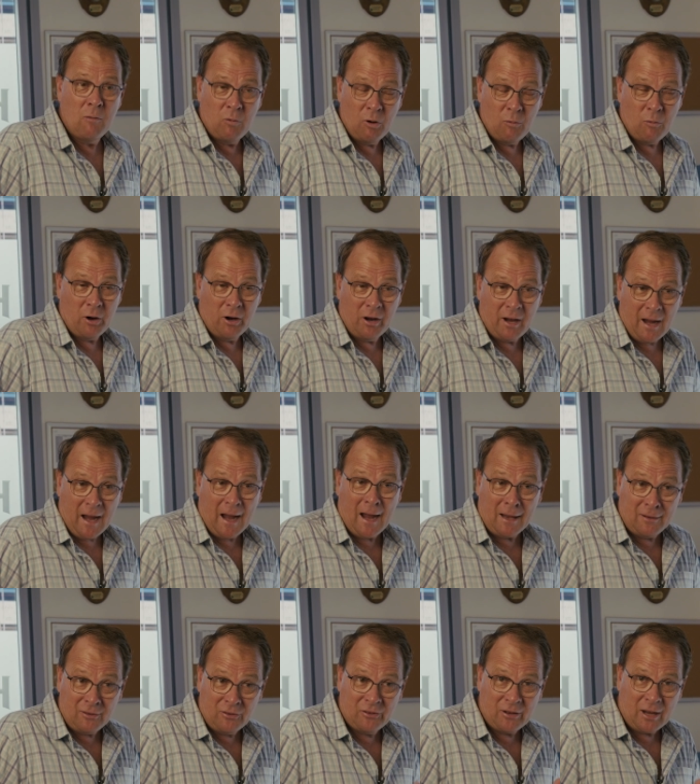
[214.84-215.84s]
We want it
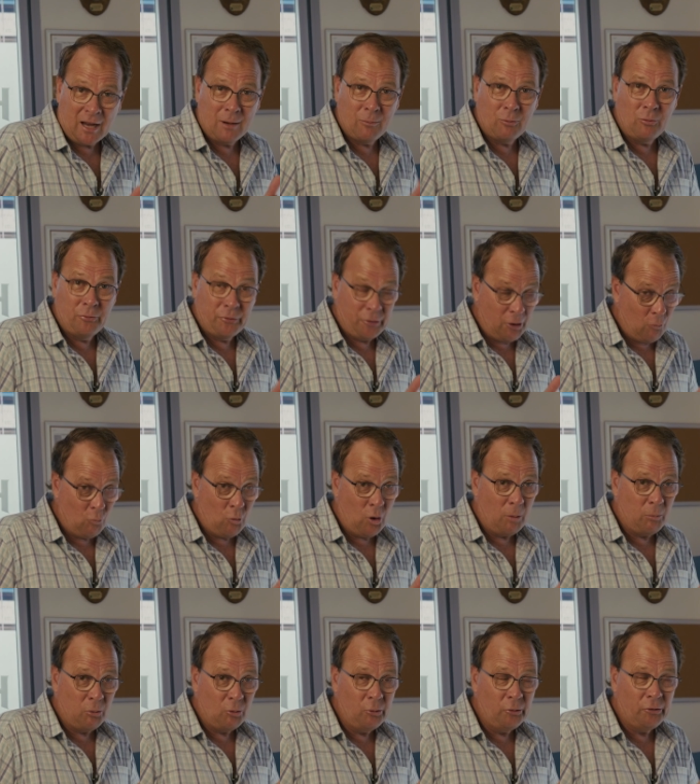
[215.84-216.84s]
unstable, so it
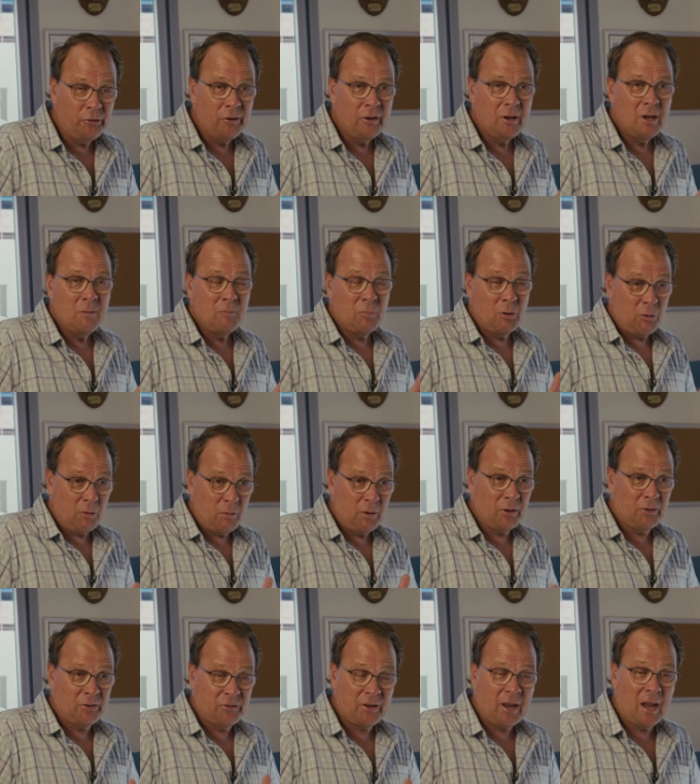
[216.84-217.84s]
wobbles, but we
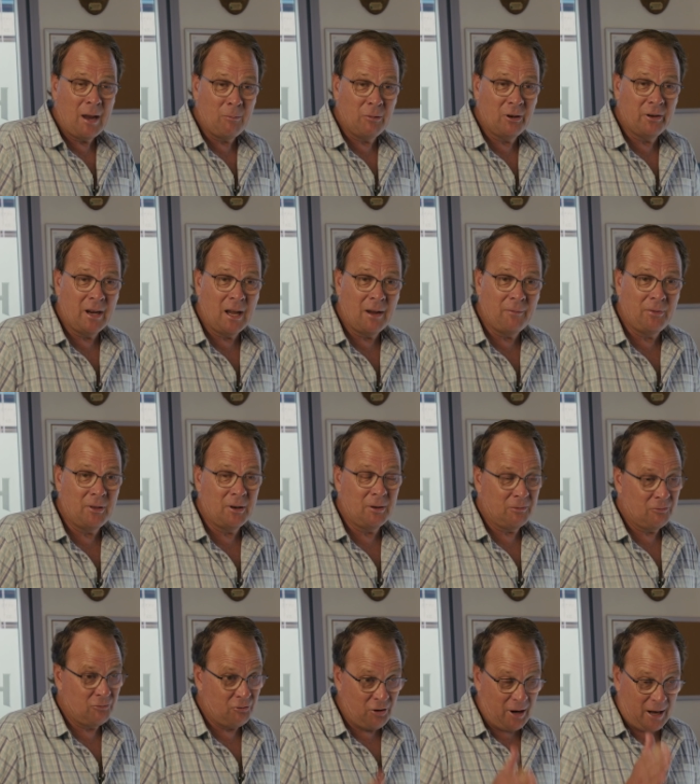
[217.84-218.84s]
want it stable enough that
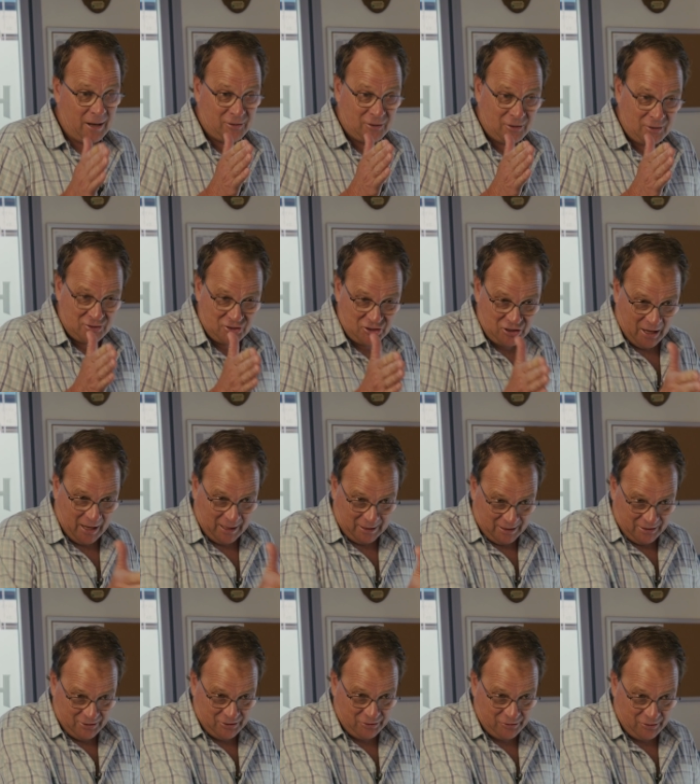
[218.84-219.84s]
it tracks
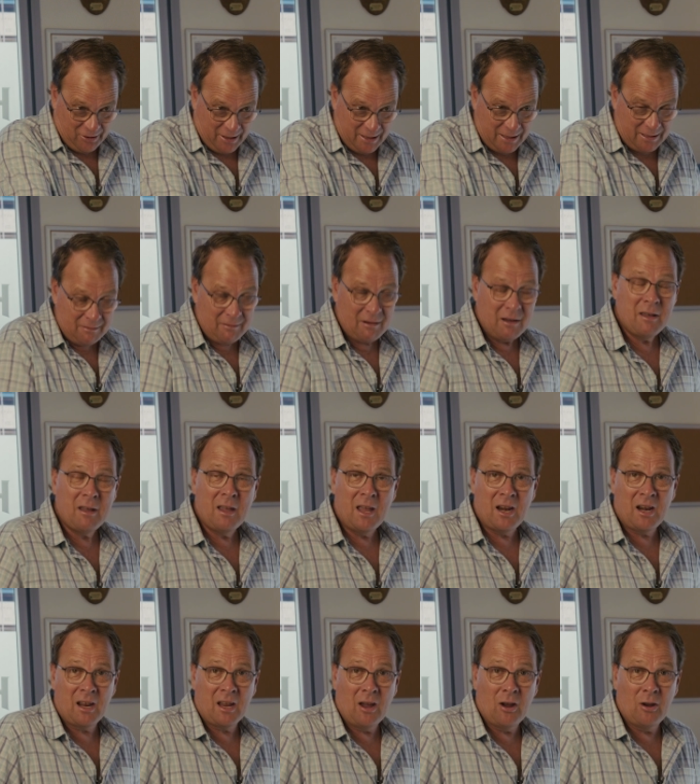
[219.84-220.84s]
exactly straight
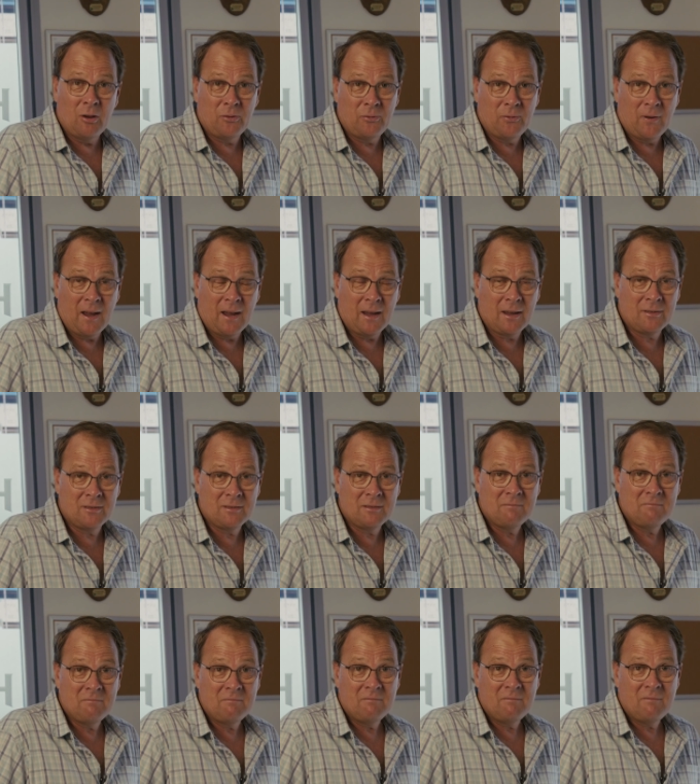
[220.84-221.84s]
and it goes fast,
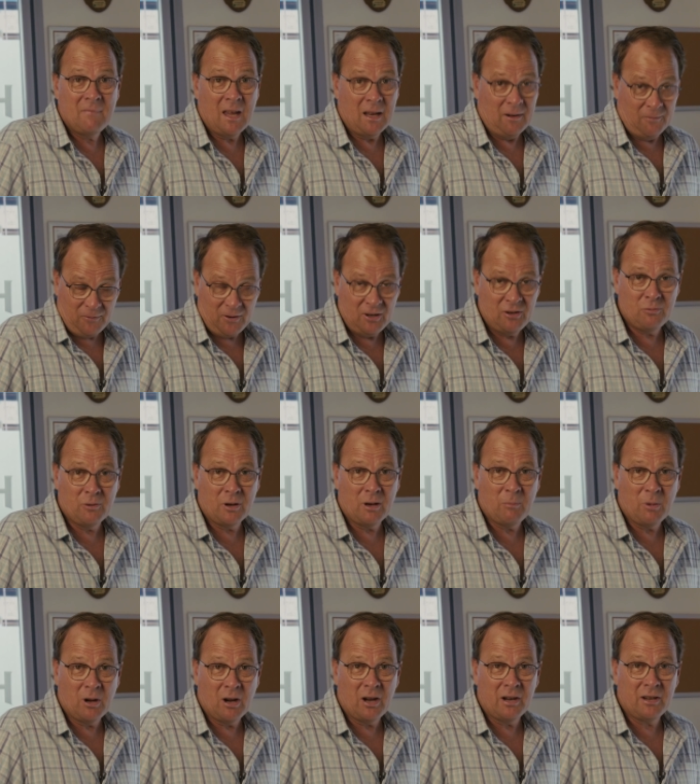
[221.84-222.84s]
and fish want to
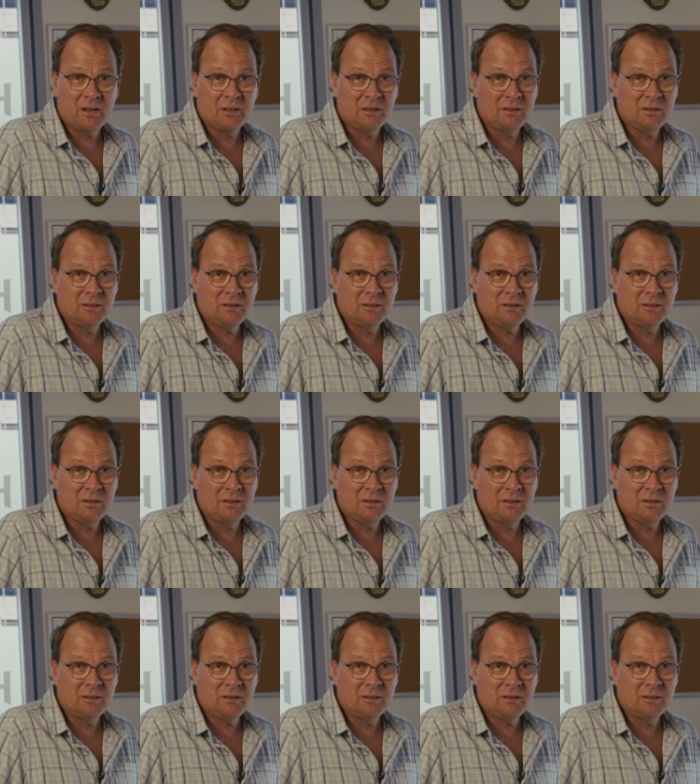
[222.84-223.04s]
bite it.